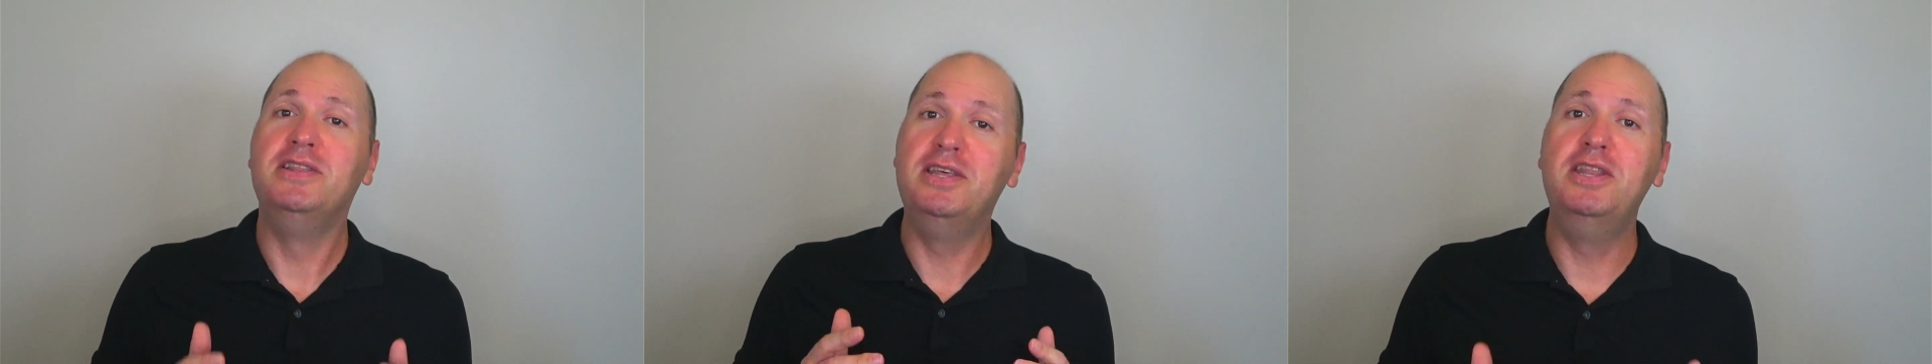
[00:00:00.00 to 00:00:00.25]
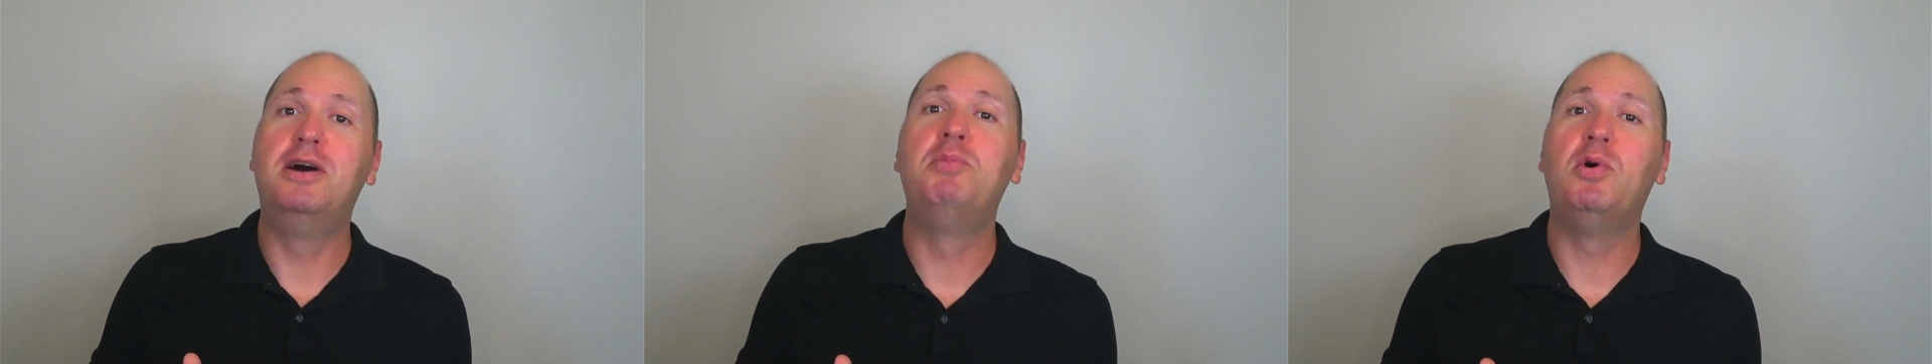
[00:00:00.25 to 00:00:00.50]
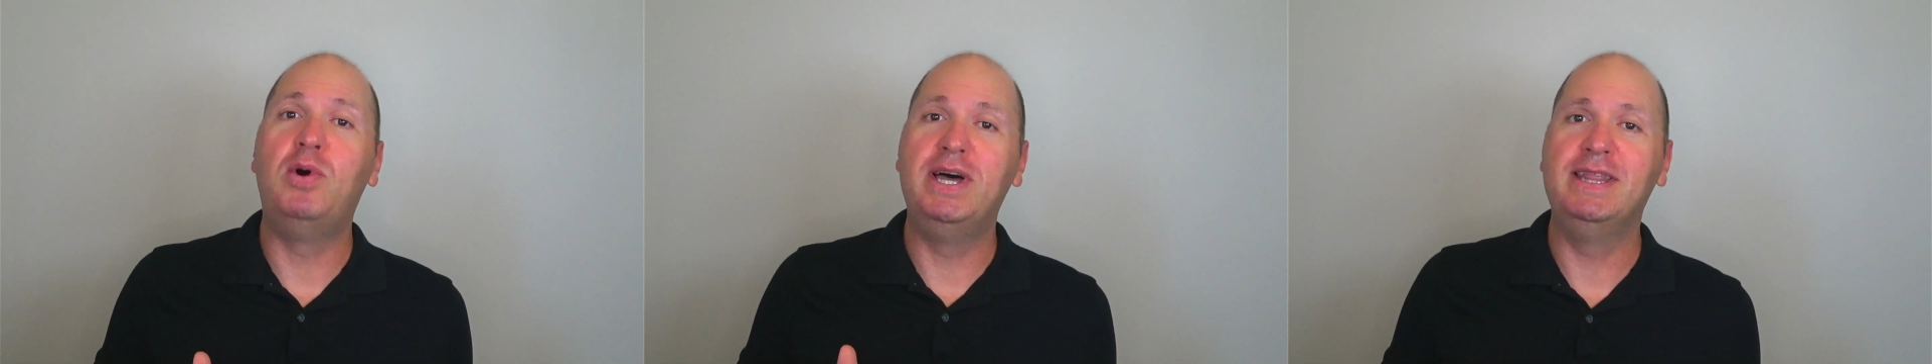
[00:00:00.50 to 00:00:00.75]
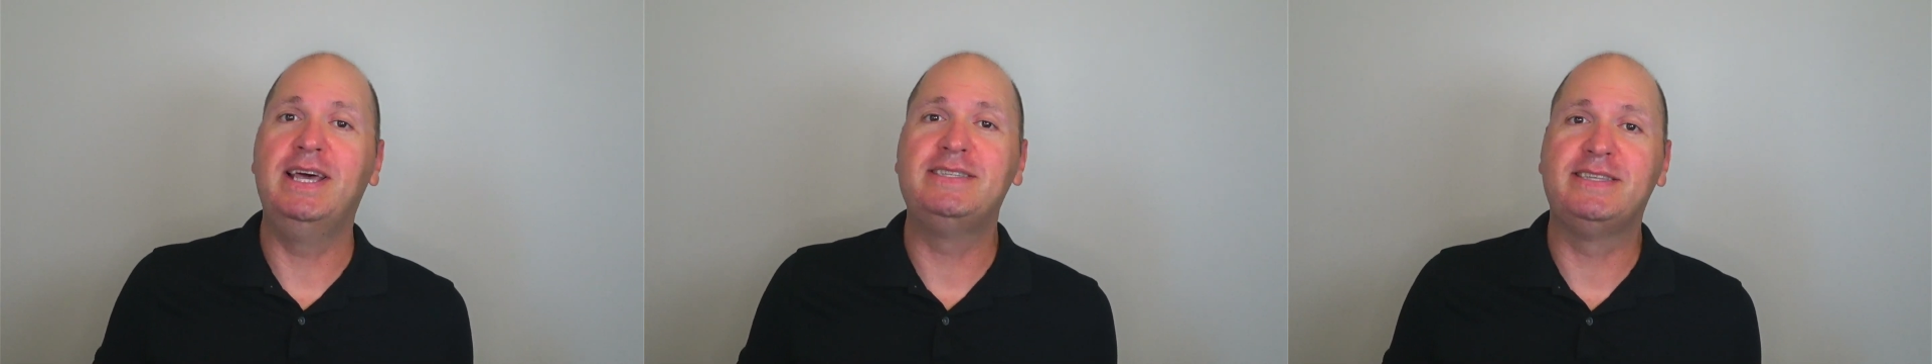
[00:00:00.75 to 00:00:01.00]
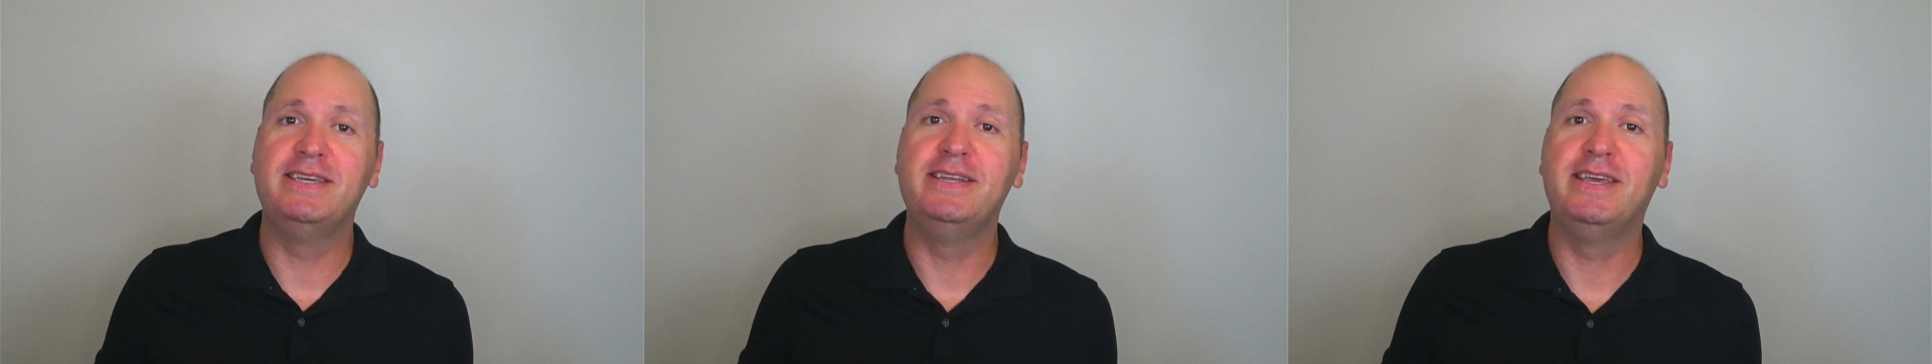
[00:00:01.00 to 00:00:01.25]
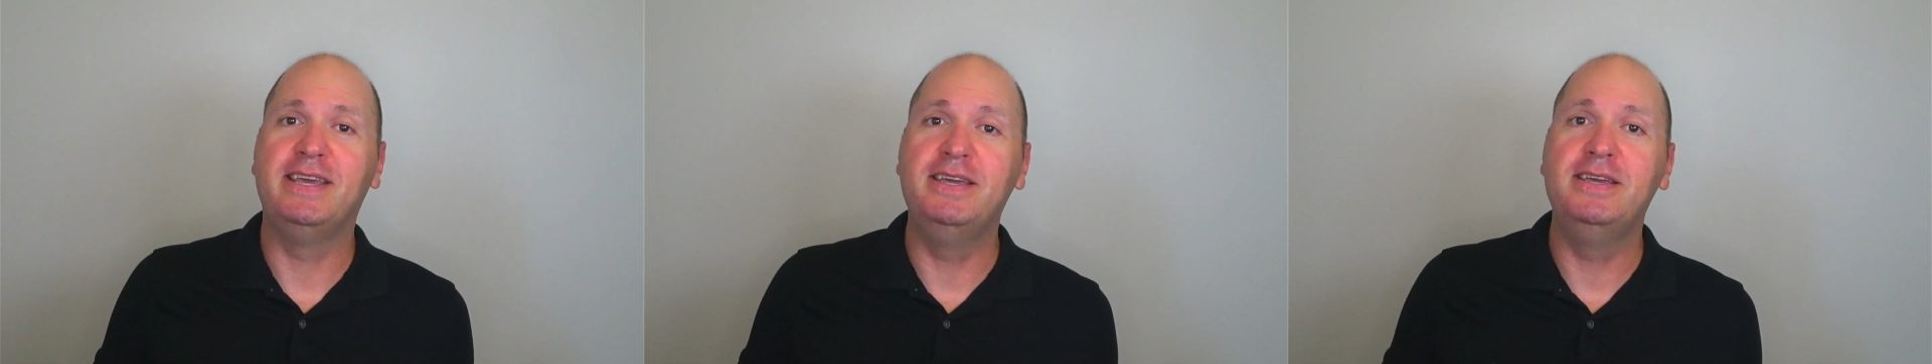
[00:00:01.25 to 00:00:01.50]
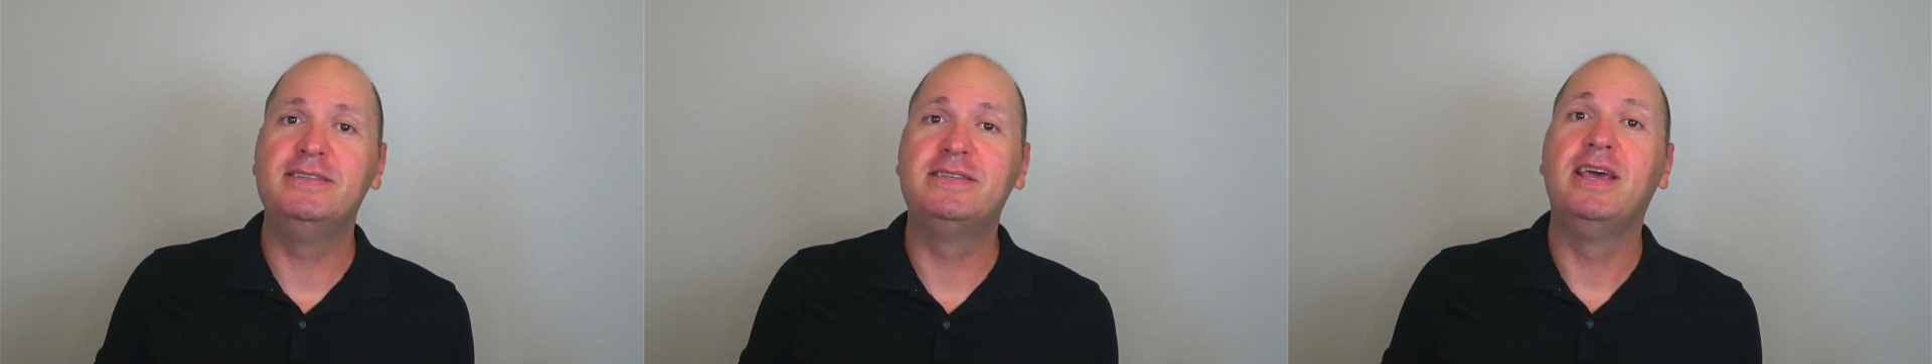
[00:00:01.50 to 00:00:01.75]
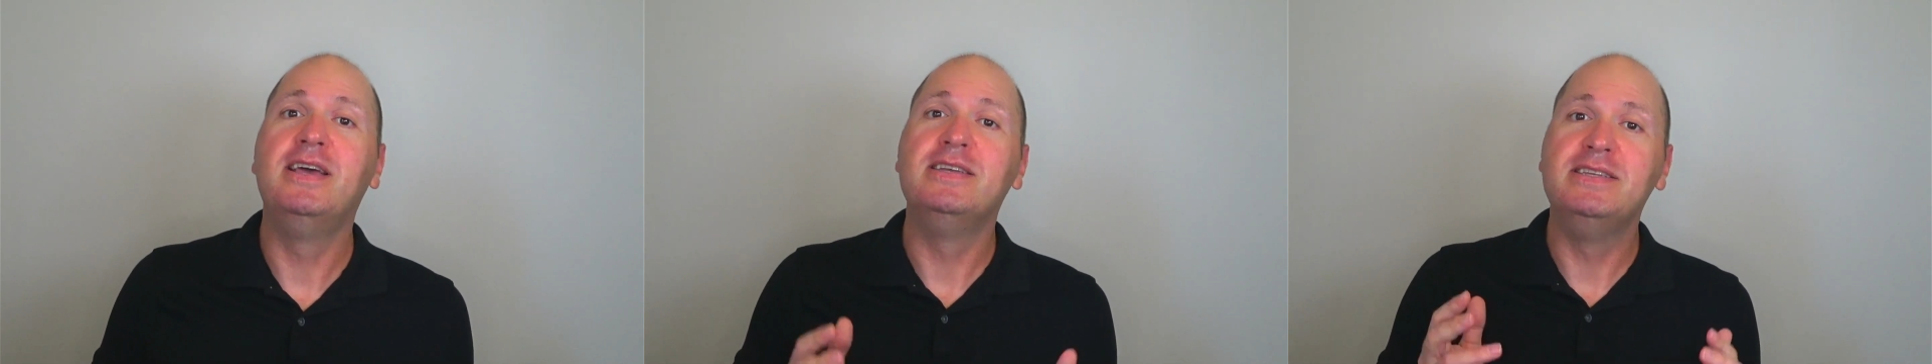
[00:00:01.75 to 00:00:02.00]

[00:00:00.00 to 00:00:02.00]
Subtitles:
The number one lesson is